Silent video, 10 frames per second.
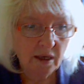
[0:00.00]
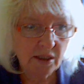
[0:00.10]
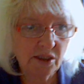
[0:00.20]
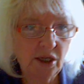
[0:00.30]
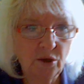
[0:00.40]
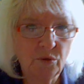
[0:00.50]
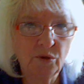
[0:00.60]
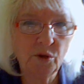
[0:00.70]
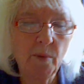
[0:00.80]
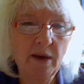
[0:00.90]
So
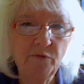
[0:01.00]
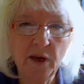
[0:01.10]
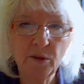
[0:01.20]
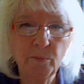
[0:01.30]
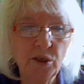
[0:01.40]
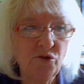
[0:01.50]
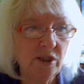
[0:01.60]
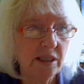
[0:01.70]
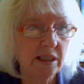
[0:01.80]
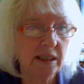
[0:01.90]
you might find them
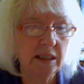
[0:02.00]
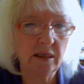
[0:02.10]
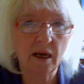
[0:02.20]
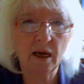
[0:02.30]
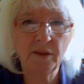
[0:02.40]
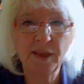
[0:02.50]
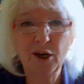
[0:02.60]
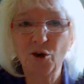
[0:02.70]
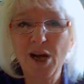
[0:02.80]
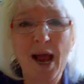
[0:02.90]
interesting.
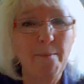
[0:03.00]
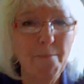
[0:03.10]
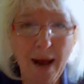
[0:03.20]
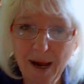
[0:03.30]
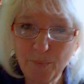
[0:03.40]
They are not my